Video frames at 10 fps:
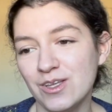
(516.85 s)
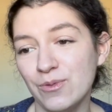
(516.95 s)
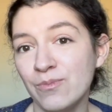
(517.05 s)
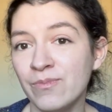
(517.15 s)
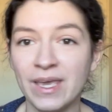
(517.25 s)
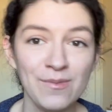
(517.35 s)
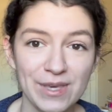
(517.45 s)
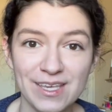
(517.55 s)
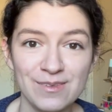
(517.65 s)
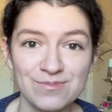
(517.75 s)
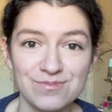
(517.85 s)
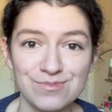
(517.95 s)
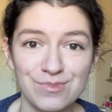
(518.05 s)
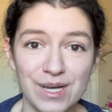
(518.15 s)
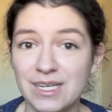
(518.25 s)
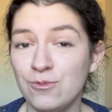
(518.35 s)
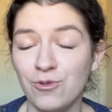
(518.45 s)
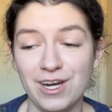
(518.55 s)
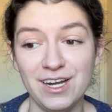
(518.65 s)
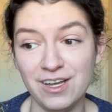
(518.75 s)
Maybe, but
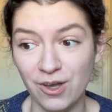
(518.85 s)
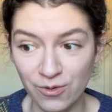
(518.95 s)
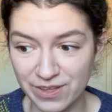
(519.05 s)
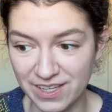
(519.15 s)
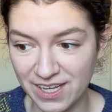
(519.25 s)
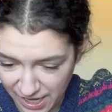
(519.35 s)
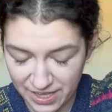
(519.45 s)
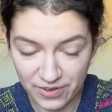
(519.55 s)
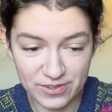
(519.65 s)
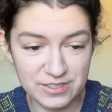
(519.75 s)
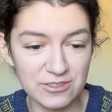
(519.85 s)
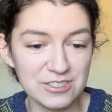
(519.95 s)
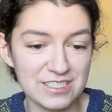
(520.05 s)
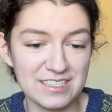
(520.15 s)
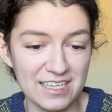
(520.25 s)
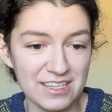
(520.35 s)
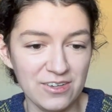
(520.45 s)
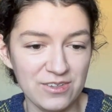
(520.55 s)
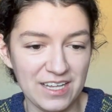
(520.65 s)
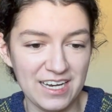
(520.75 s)
we're gonna go with it. I also just think
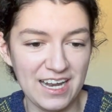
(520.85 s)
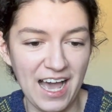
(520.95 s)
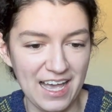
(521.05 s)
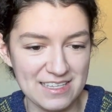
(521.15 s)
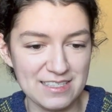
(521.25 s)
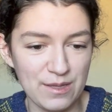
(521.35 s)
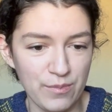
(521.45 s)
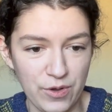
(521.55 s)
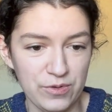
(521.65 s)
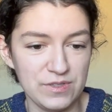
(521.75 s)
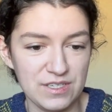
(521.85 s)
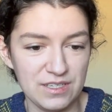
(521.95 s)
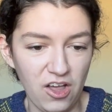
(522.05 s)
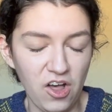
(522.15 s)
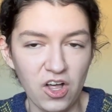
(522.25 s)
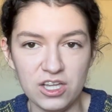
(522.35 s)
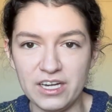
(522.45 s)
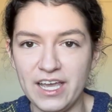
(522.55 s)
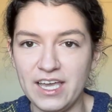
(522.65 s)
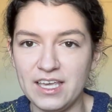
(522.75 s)
though that it has the most
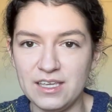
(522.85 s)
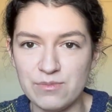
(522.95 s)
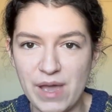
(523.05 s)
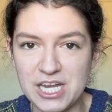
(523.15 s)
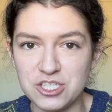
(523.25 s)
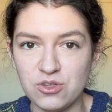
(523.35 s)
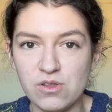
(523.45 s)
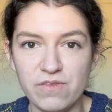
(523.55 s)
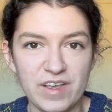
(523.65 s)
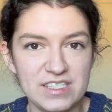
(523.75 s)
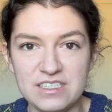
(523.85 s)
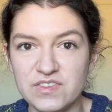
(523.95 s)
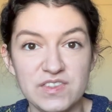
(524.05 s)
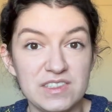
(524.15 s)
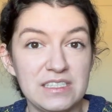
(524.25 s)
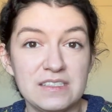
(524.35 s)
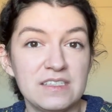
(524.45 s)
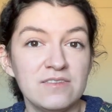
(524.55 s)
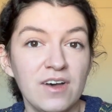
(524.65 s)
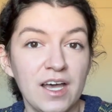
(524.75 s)
holiday, magical, festive
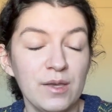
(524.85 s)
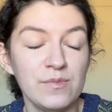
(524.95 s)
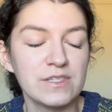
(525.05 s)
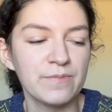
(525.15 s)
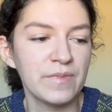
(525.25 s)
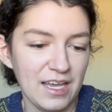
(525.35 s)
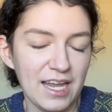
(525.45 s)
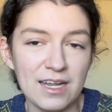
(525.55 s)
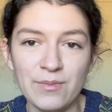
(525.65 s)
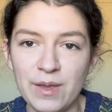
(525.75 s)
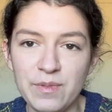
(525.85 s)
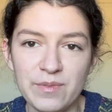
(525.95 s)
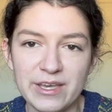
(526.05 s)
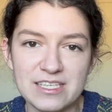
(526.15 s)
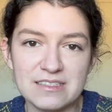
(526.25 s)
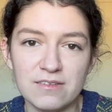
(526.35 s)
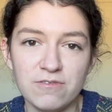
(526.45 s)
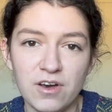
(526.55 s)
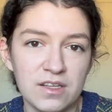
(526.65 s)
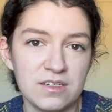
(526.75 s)
season vibes. And it might be because
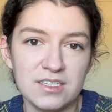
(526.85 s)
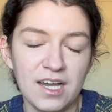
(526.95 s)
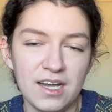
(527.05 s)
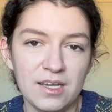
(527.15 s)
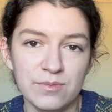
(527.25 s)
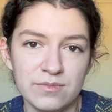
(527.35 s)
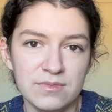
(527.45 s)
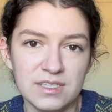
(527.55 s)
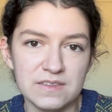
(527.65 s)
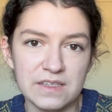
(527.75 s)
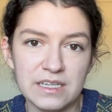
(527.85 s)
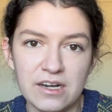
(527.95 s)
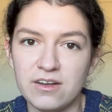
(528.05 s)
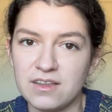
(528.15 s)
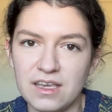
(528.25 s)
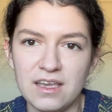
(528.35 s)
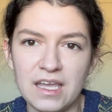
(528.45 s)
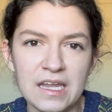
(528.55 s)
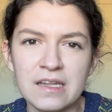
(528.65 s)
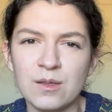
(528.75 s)
Father Time is literally
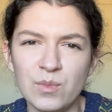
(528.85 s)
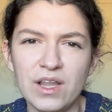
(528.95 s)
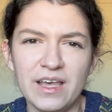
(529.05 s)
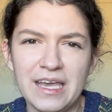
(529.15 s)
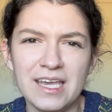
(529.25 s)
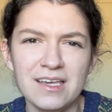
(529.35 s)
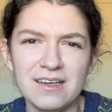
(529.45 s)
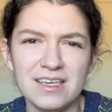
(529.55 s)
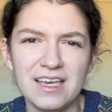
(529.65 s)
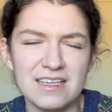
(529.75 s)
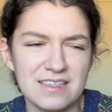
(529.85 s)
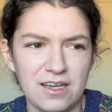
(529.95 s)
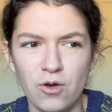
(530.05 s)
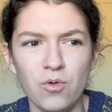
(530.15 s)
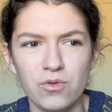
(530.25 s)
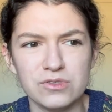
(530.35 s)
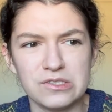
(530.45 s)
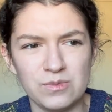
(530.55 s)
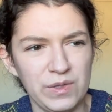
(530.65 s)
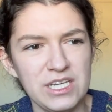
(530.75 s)
in the play. He has like a whole
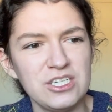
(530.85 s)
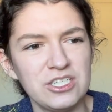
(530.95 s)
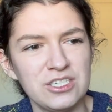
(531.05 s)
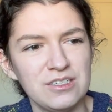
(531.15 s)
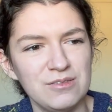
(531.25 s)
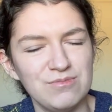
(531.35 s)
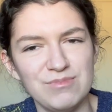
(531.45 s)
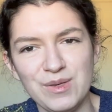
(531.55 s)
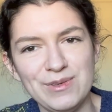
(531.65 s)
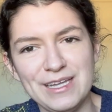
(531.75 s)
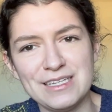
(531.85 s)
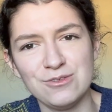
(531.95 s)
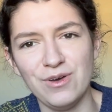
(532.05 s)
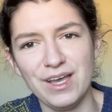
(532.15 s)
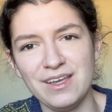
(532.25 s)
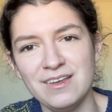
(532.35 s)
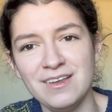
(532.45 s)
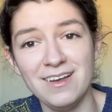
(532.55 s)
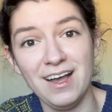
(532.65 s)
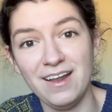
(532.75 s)
speech. Maybe that's why.
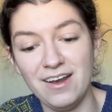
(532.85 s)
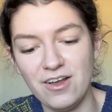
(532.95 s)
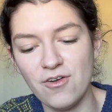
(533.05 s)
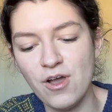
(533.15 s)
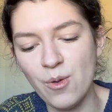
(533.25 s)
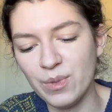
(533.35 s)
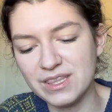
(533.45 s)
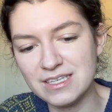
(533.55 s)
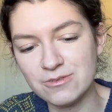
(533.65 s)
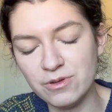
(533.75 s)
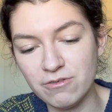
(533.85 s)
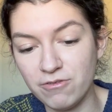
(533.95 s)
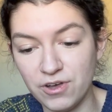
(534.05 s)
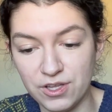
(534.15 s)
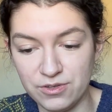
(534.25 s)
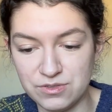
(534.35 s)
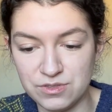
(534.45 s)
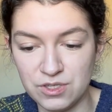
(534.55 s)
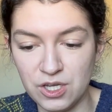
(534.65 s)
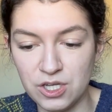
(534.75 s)
I don't know. But this one
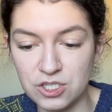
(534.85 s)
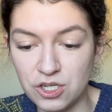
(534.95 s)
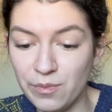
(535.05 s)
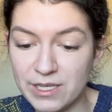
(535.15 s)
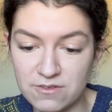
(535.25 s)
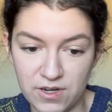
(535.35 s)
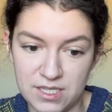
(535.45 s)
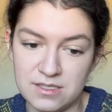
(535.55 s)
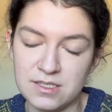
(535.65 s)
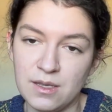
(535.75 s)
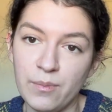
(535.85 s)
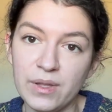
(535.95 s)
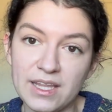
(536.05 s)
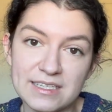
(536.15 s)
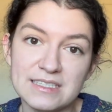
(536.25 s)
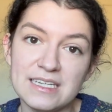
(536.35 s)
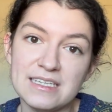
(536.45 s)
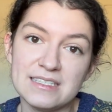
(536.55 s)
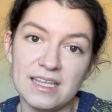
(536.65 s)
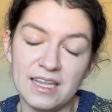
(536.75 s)
follows two best friends,
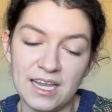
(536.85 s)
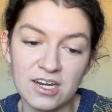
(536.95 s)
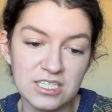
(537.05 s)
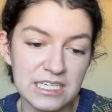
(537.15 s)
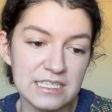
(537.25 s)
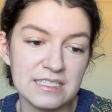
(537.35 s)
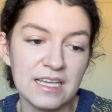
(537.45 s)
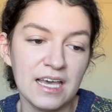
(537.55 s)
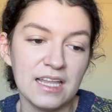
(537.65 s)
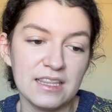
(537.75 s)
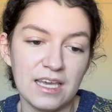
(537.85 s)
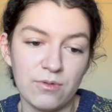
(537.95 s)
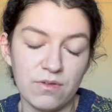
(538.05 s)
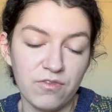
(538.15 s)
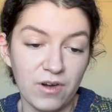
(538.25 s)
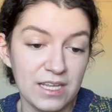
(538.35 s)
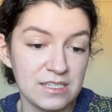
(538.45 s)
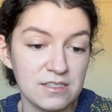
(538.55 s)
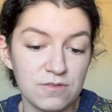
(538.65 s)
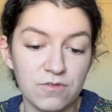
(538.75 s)
Polixenes and Laertes. They were
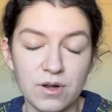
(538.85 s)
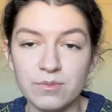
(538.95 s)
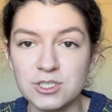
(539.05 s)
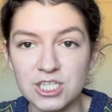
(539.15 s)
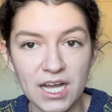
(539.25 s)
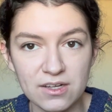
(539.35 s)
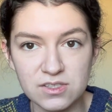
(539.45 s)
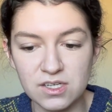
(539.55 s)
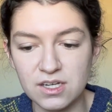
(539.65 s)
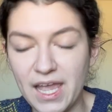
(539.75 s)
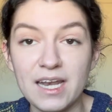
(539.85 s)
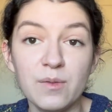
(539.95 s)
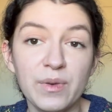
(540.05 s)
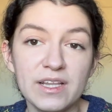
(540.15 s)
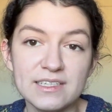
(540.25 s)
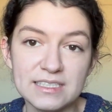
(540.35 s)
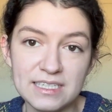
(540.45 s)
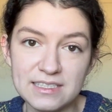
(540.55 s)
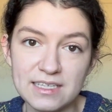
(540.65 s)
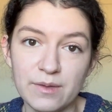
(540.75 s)
friends from childhood. And
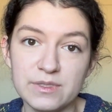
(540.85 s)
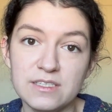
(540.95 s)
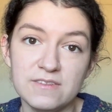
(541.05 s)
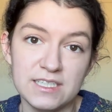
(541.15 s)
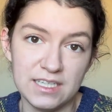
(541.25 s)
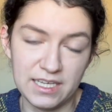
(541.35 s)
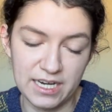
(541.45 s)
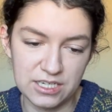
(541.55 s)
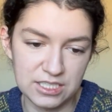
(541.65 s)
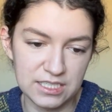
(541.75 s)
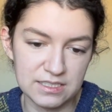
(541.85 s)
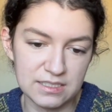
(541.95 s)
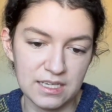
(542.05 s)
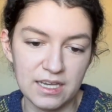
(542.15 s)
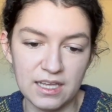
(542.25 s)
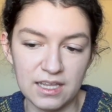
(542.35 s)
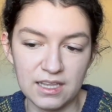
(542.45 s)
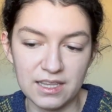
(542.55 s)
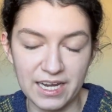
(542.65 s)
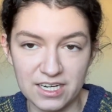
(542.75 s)
Polixenes comes to visit Laertes.
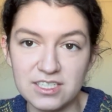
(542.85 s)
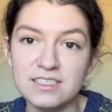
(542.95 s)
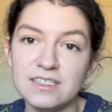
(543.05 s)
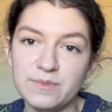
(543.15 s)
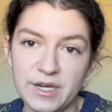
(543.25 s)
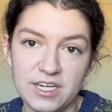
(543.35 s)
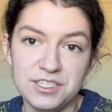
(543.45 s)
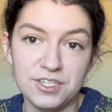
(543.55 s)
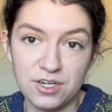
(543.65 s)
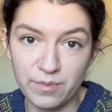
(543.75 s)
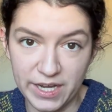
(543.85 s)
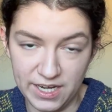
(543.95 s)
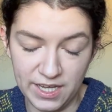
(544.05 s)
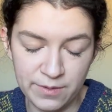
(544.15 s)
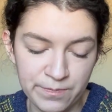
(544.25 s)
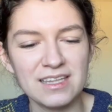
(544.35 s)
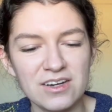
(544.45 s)
Laertes is married to Hermione. There